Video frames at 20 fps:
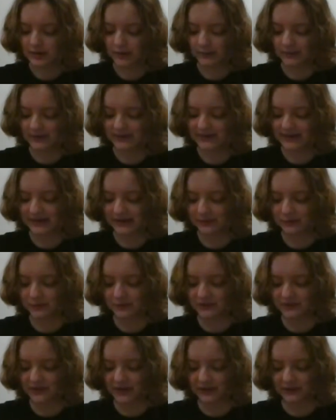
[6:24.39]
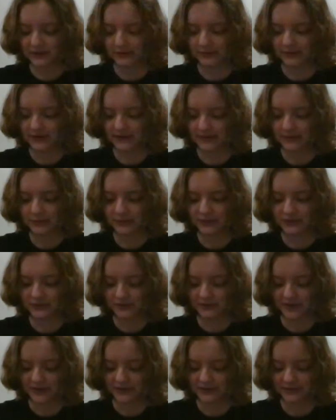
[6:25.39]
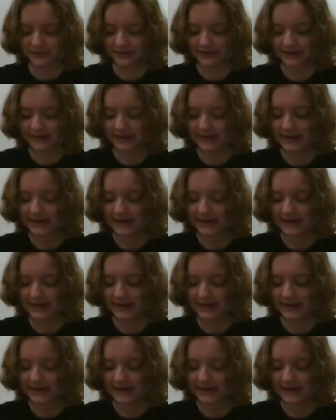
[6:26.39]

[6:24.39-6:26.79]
One day a wolf sat on the rock that was Sylvester,